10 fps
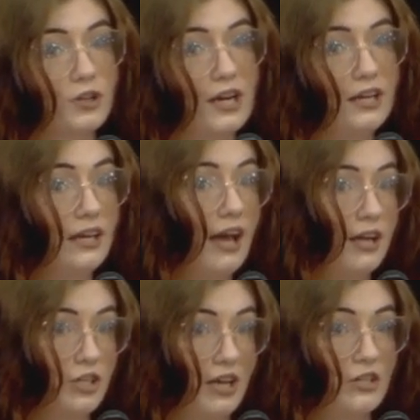the training and
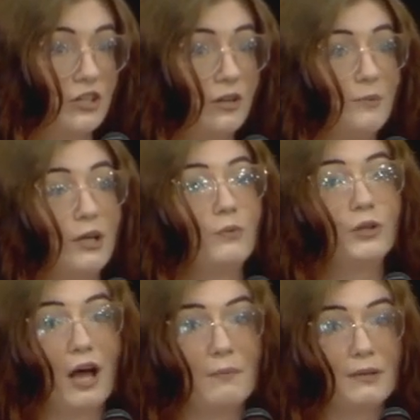education committee
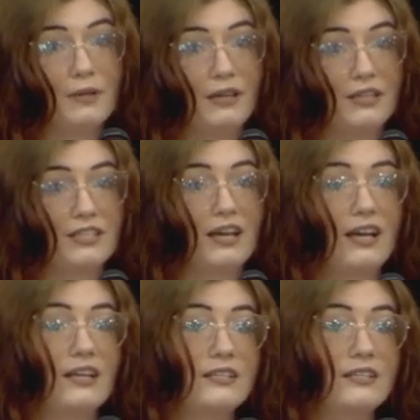will not be meeting today,